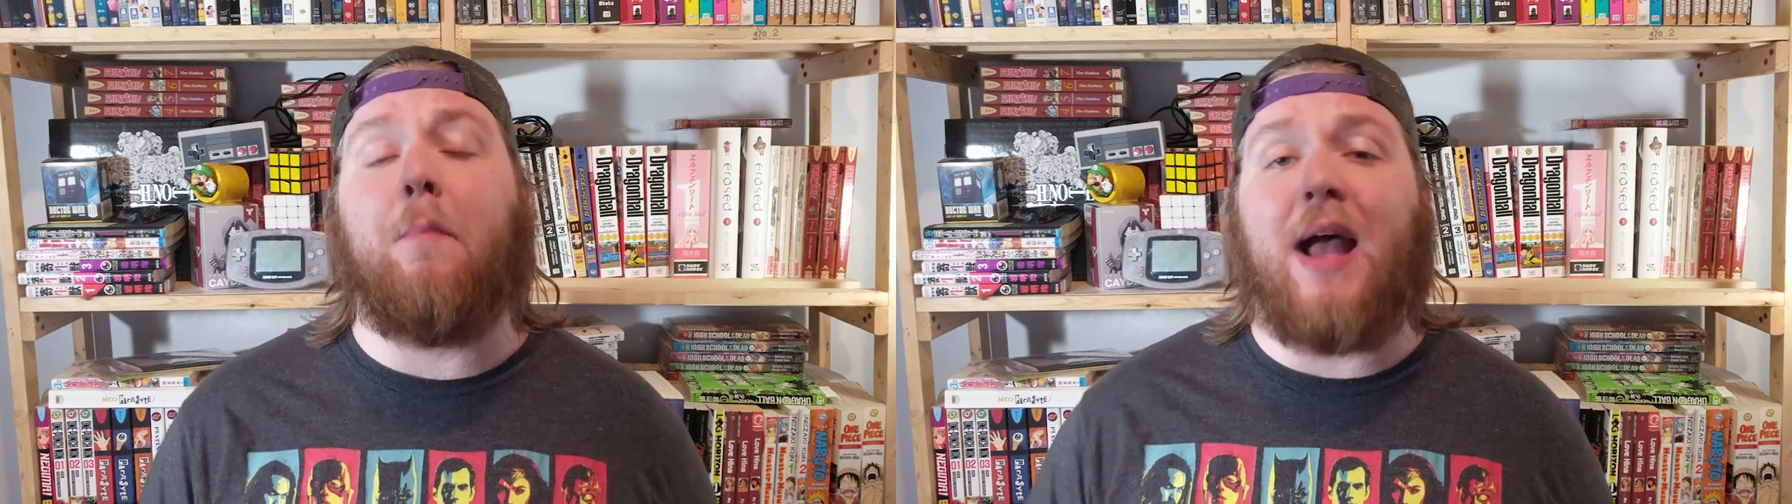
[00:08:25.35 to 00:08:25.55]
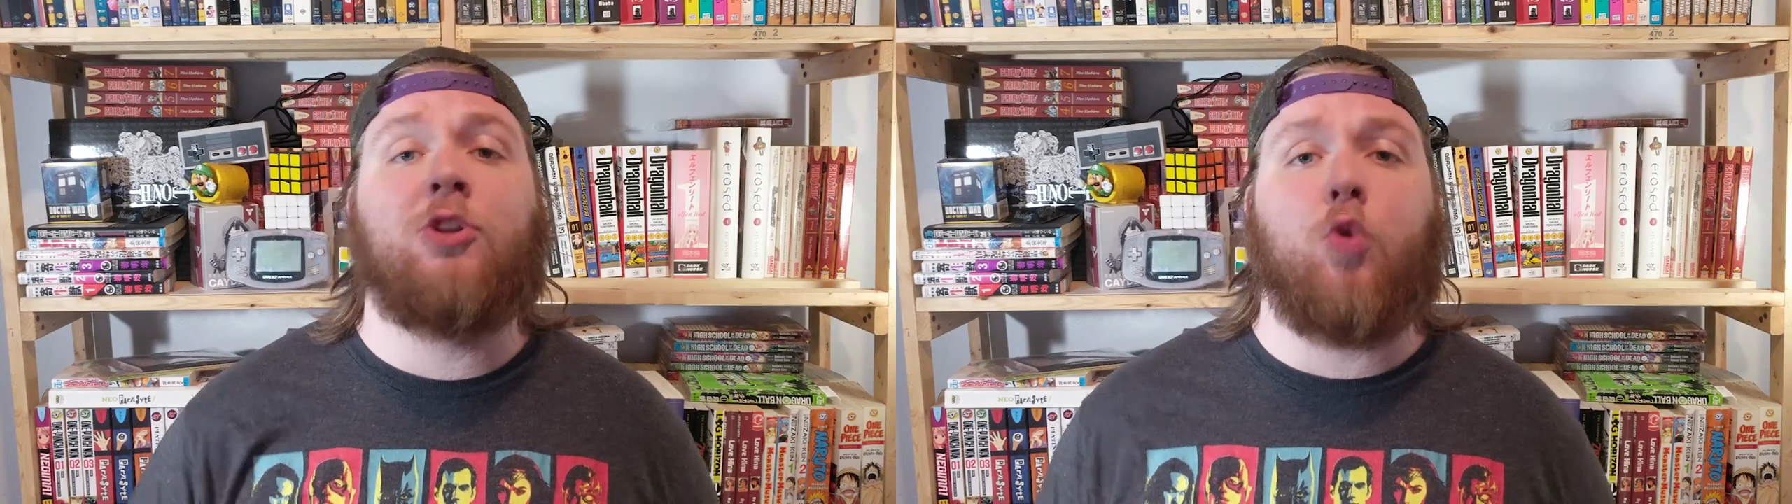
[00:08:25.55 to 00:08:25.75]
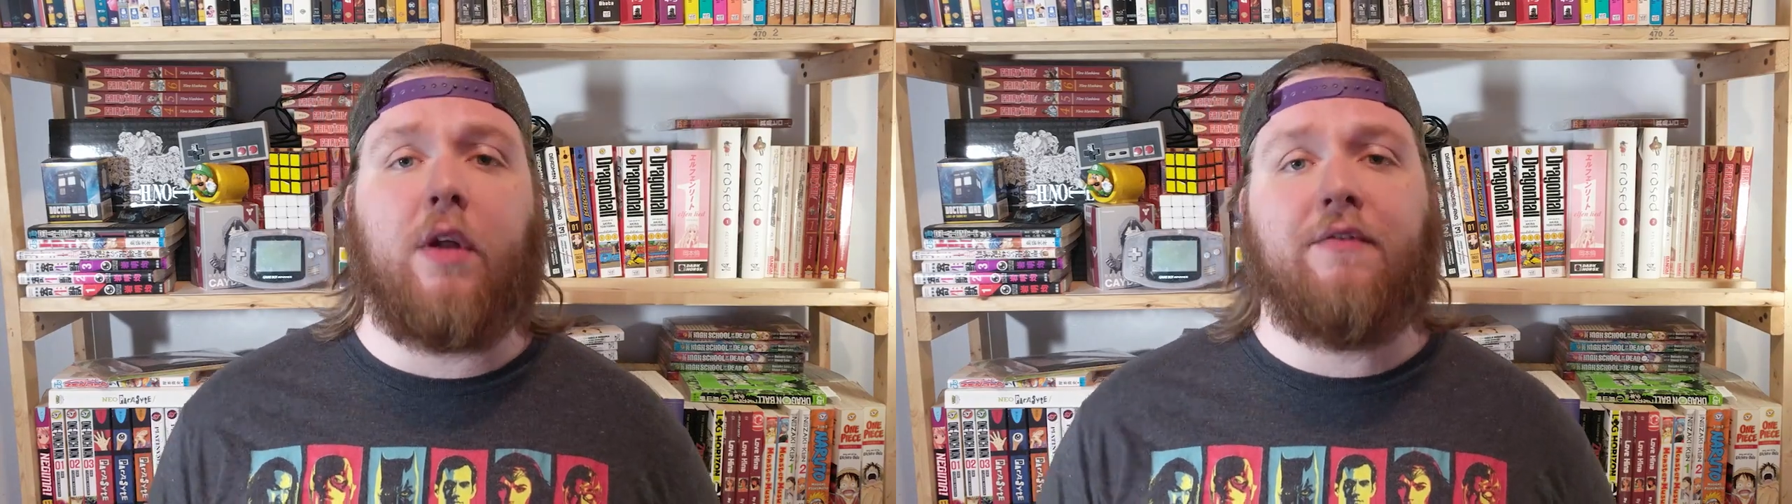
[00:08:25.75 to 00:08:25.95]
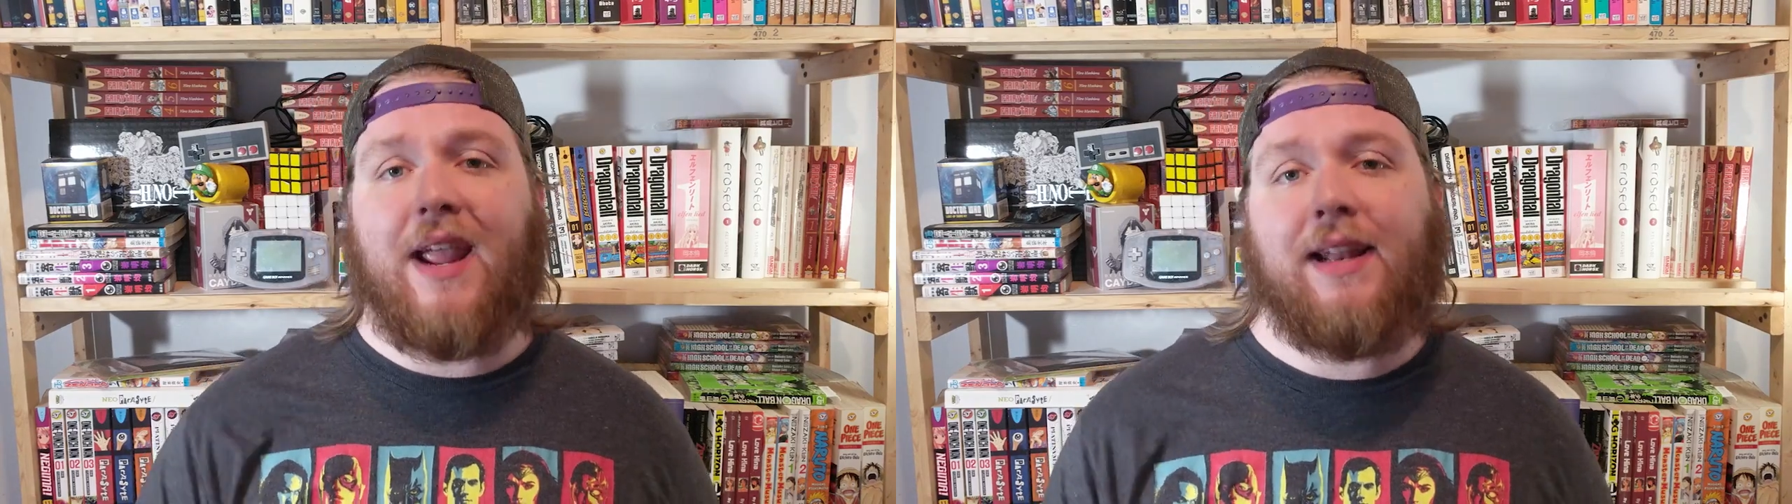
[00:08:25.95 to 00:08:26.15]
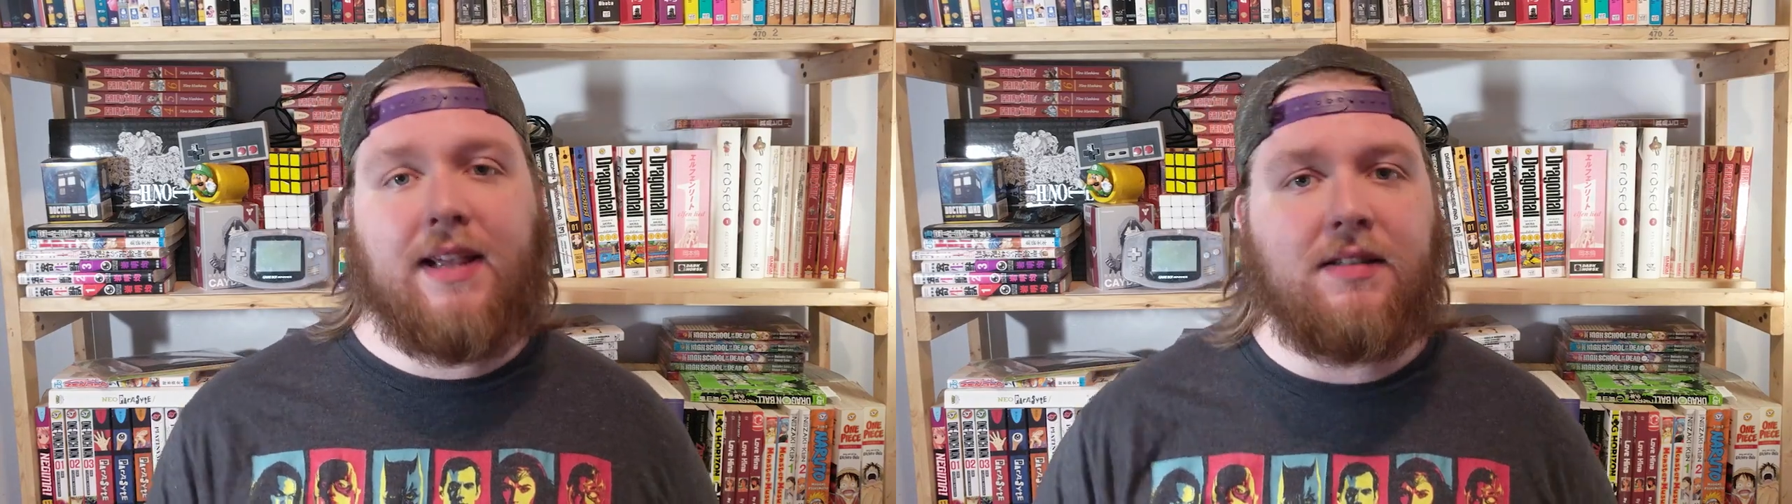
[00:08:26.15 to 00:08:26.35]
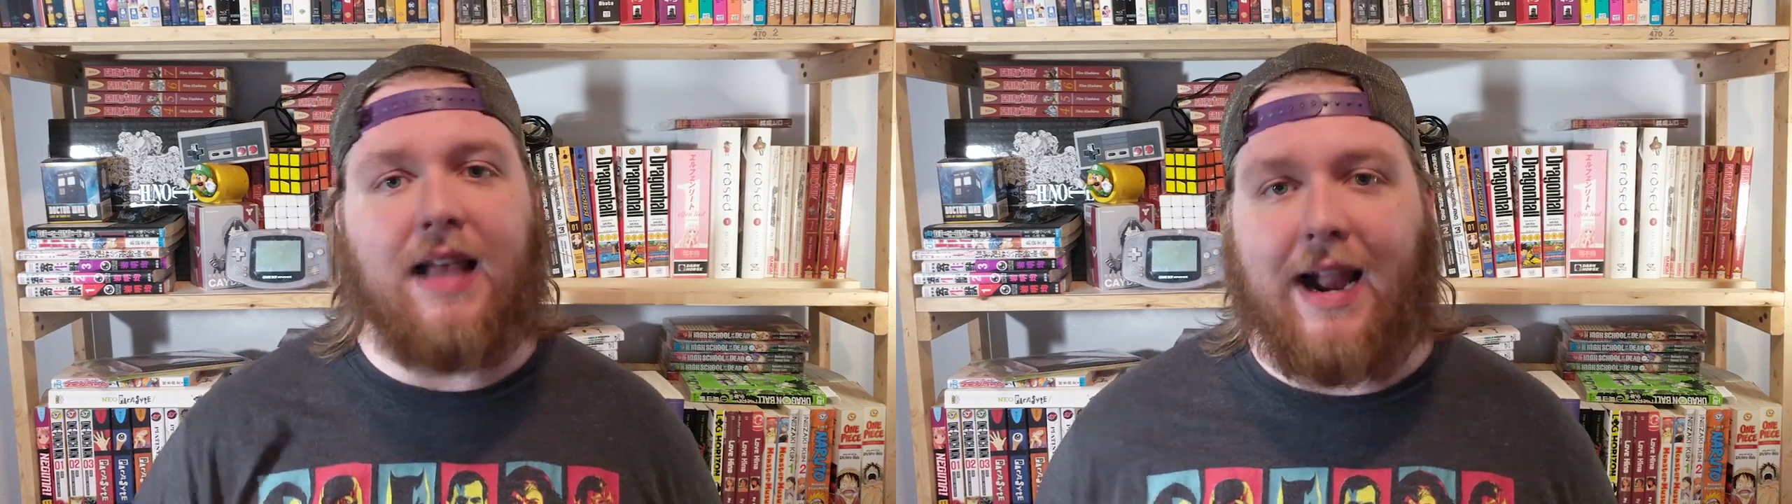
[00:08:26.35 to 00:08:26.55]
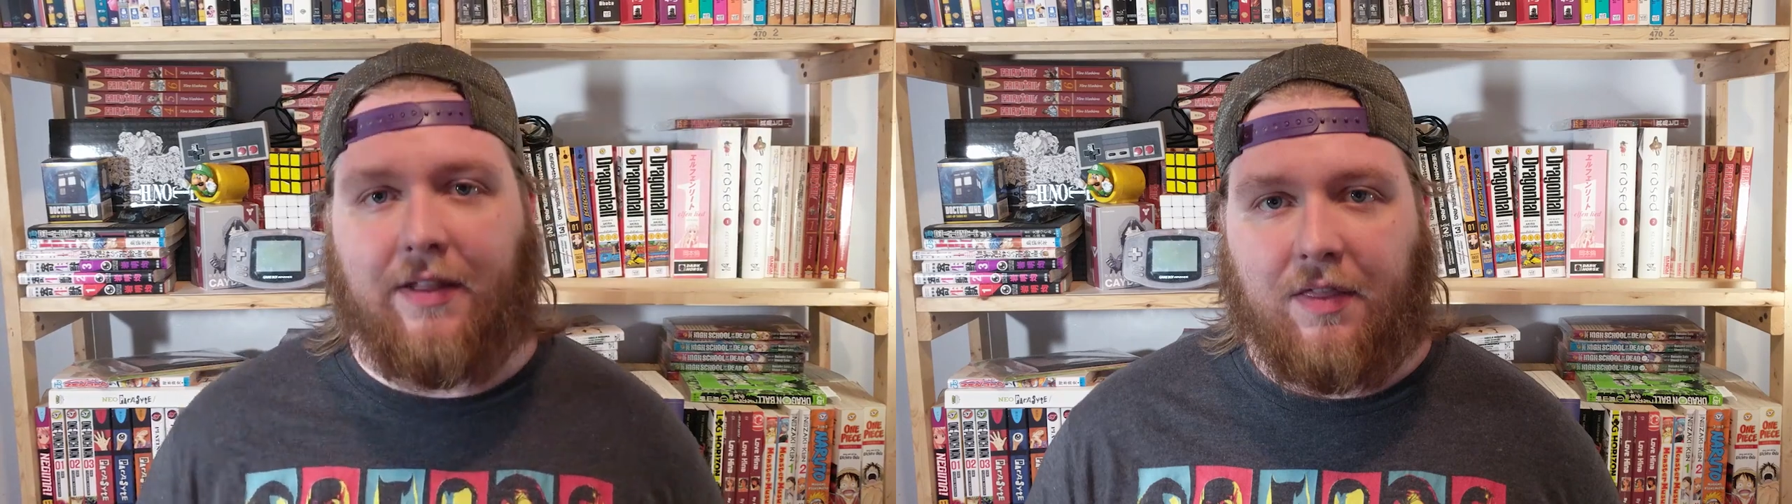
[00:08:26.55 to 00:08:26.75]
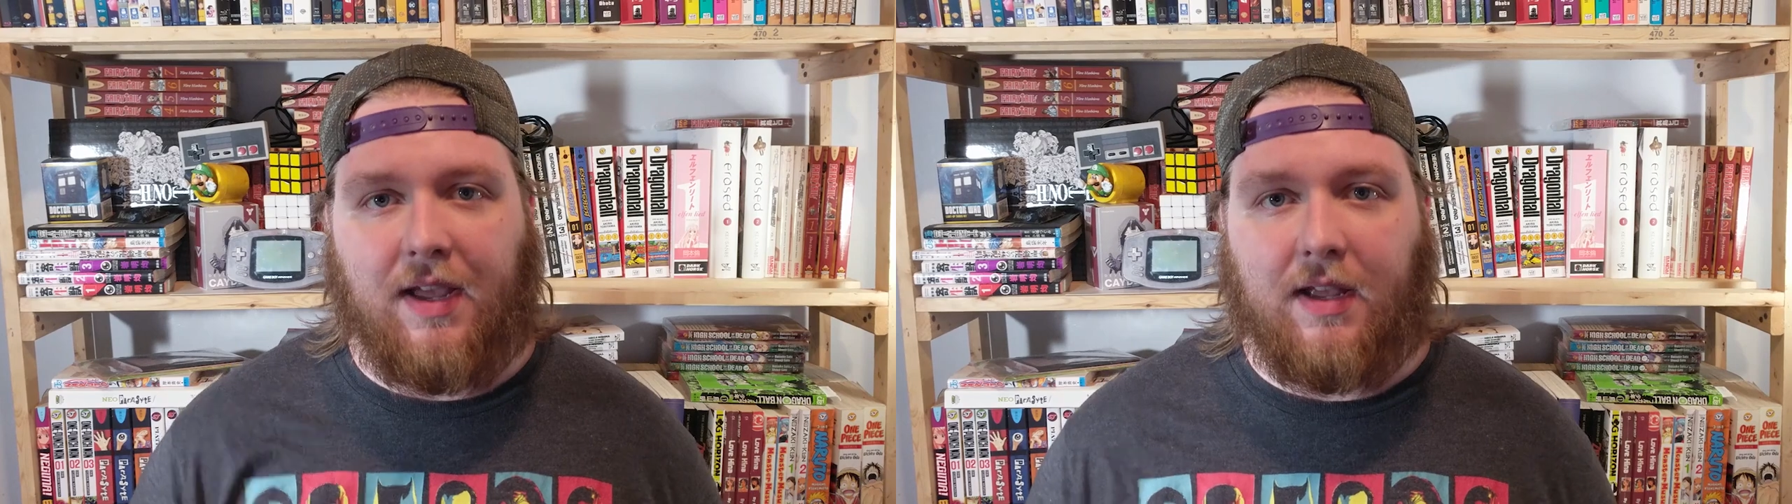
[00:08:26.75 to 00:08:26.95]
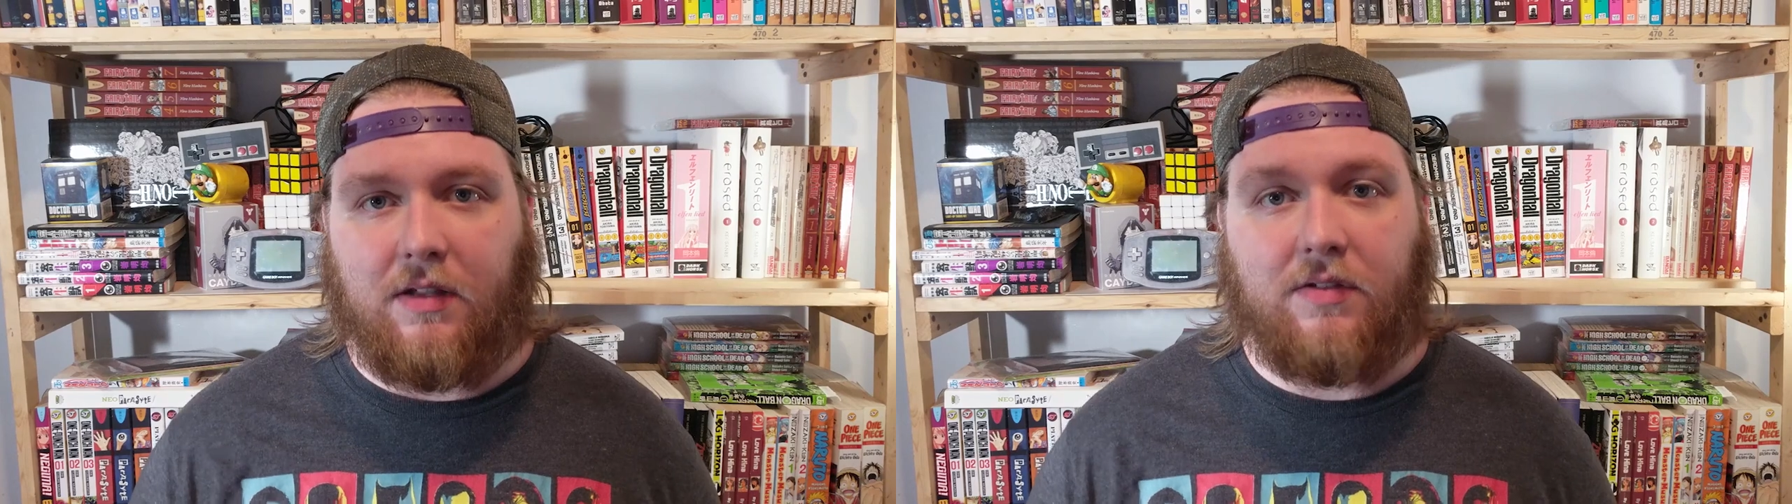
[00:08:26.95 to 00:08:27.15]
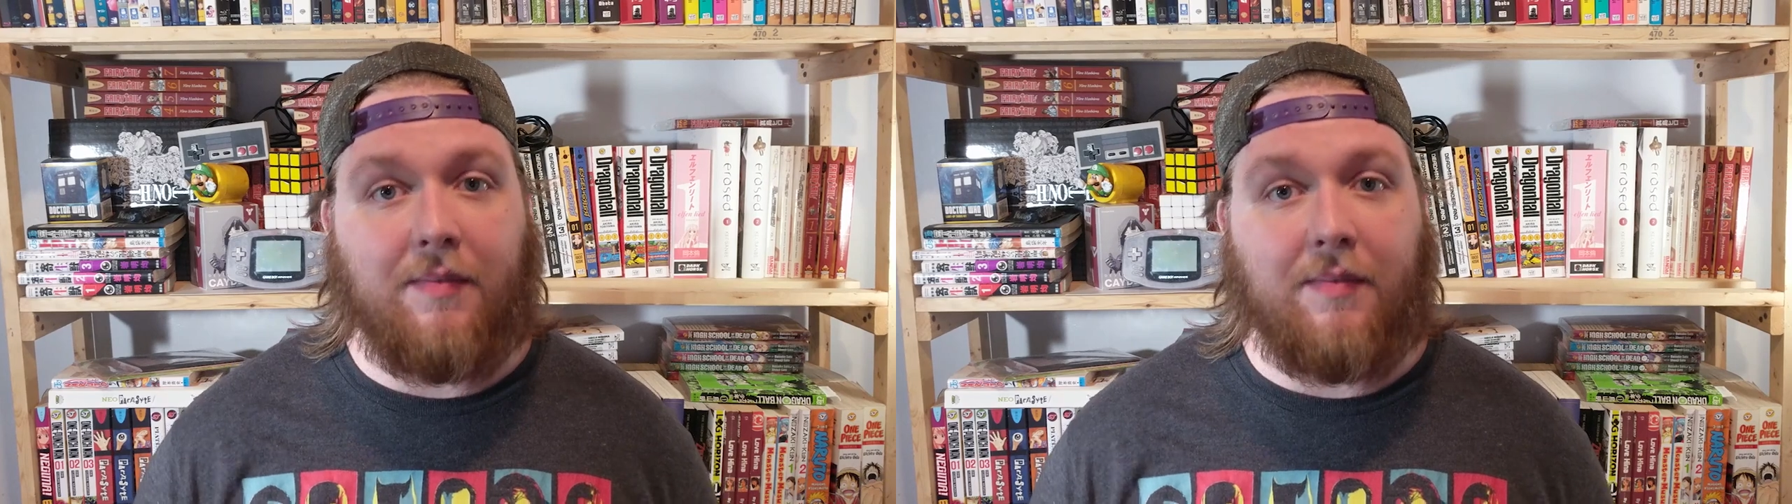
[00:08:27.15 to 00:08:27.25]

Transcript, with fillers: Metroidvania side of things.